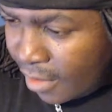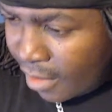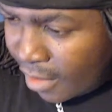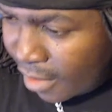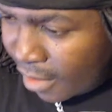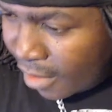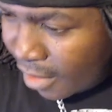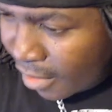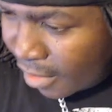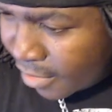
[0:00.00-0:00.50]

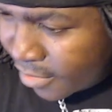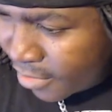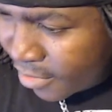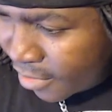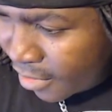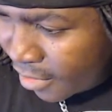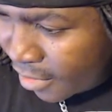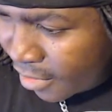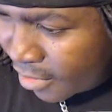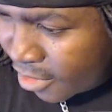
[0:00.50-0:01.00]
Uh, let's
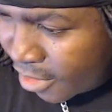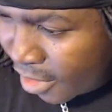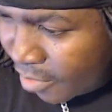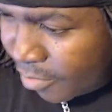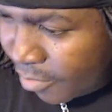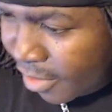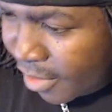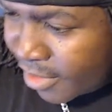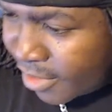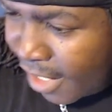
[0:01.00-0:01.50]
see. J
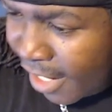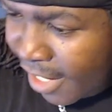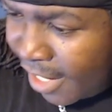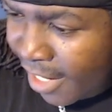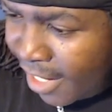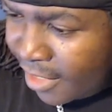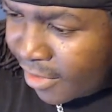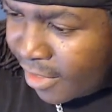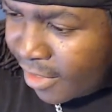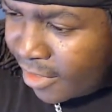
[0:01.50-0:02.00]
Biggs. I
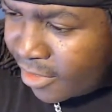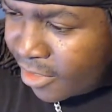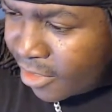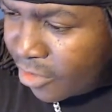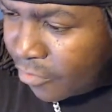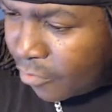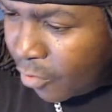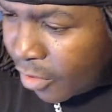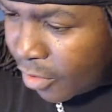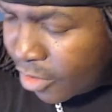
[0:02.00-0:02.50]
hated the
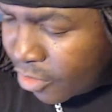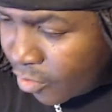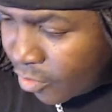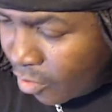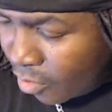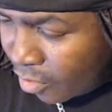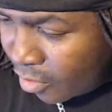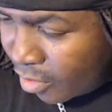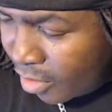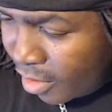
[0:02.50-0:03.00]
N64
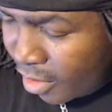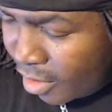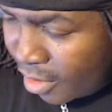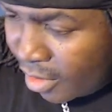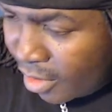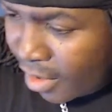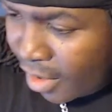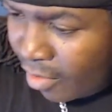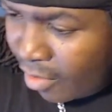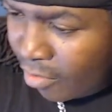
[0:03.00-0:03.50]
controller.
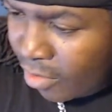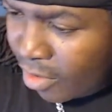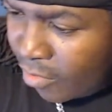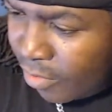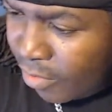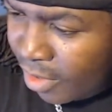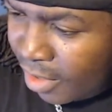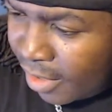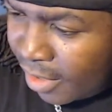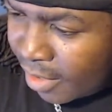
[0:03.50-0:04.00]
I only
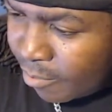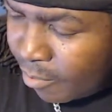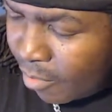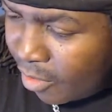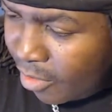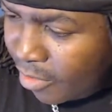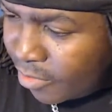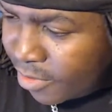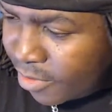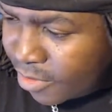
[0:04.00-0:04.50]
really like
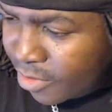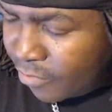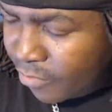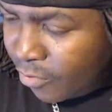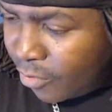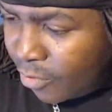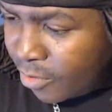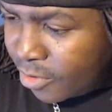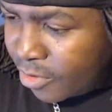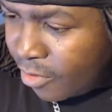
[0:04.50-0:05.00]
Mario
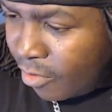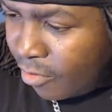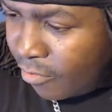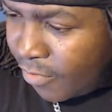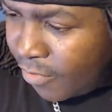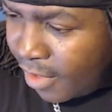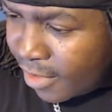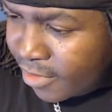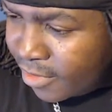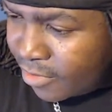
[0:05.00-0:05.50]
64, Star
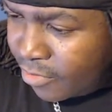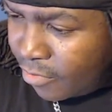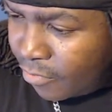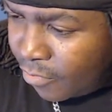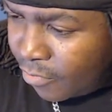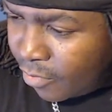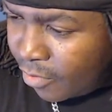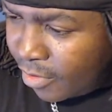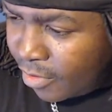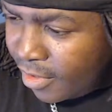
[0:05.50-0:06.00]
Fox
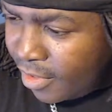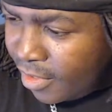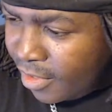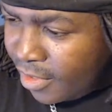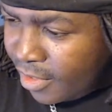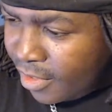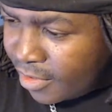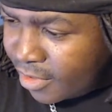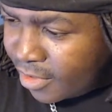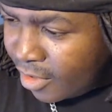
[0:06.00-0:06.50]
64,
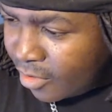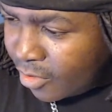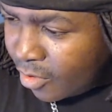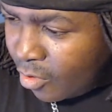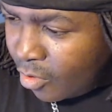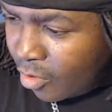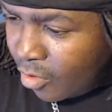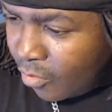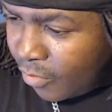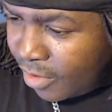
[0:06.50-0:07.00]
Zelda
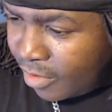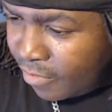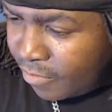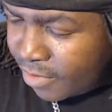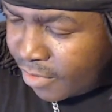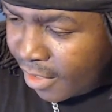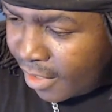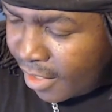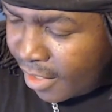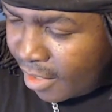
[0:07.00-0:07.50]
Ocarina of
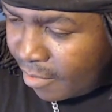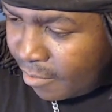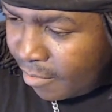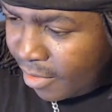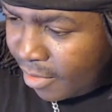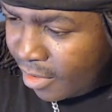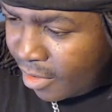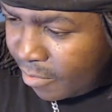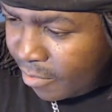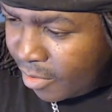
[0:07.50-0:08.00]
Time,
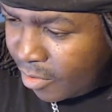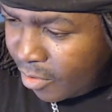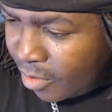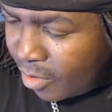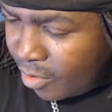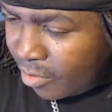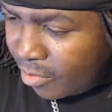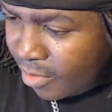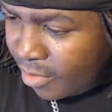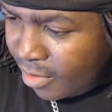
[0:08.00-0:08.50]

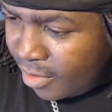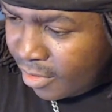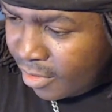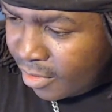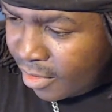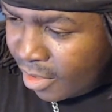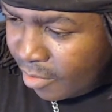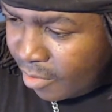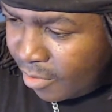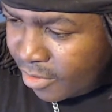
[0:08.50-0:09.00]
NWO,
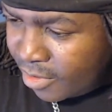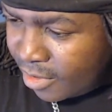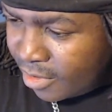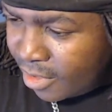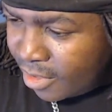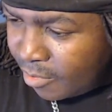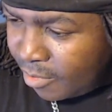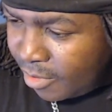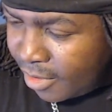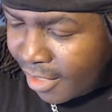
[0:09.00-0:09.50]

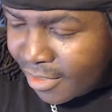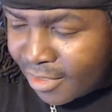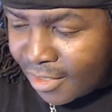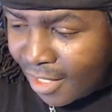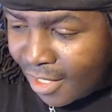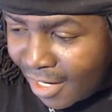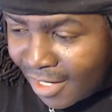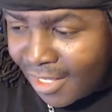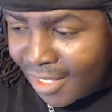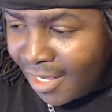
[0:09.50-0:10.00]
WCW. That's a
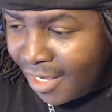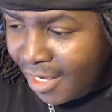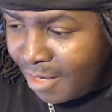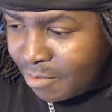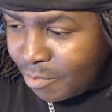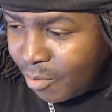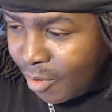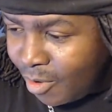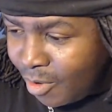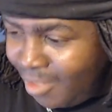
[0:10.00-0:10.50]
lot of
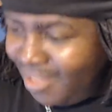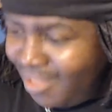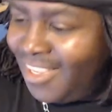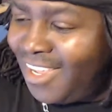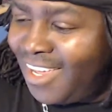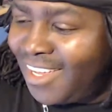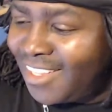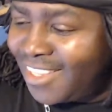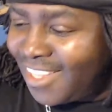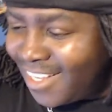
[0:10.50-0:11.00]
games, bro.
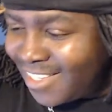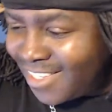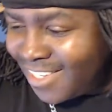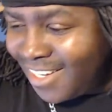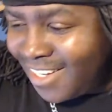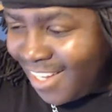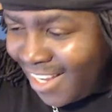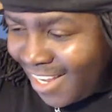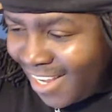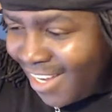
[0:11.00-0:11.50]
like, that's a
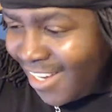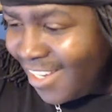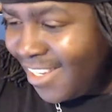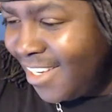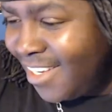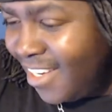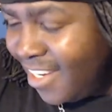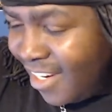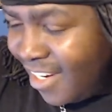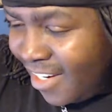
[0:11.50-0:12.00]
lot
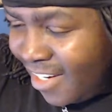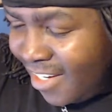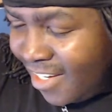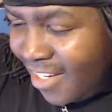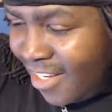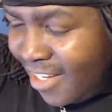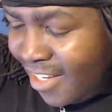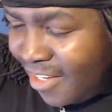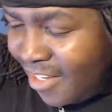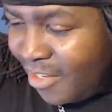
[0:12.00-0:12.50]

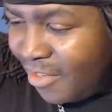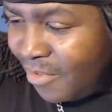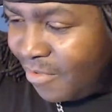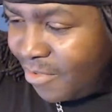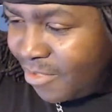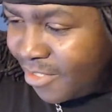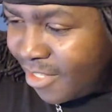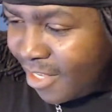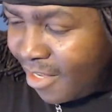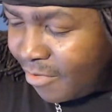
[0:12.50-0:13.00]
of
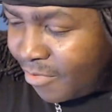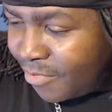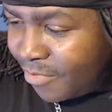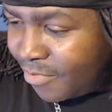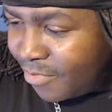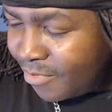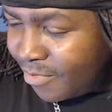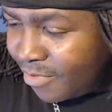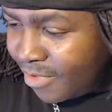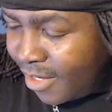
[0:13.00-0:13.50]

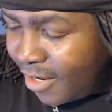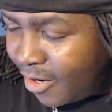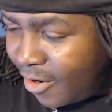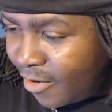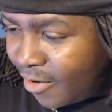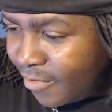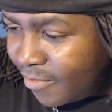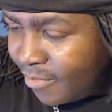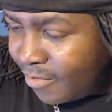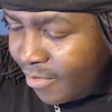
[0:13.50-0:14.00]
stuff
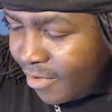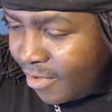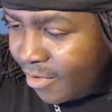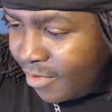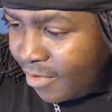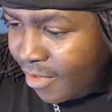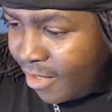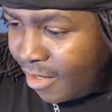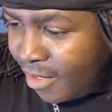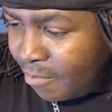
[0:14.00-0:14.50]
there.
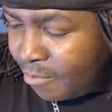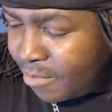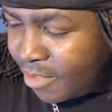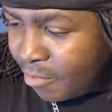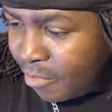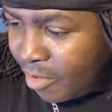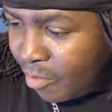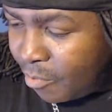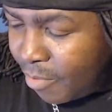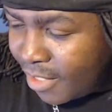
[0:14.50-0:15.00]
Um,
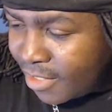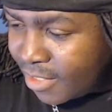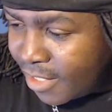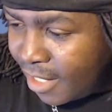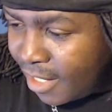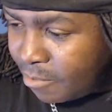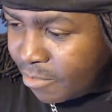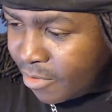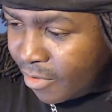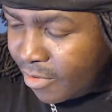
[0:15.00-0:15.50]
some of the best
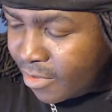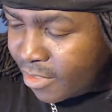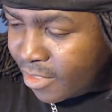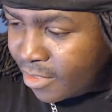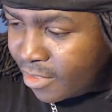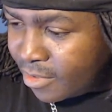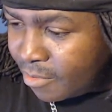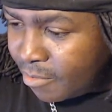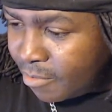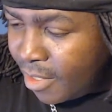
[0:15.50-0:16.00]
games on the
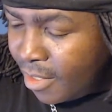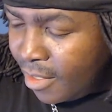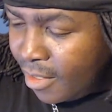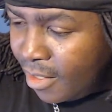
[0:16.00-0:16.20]
system.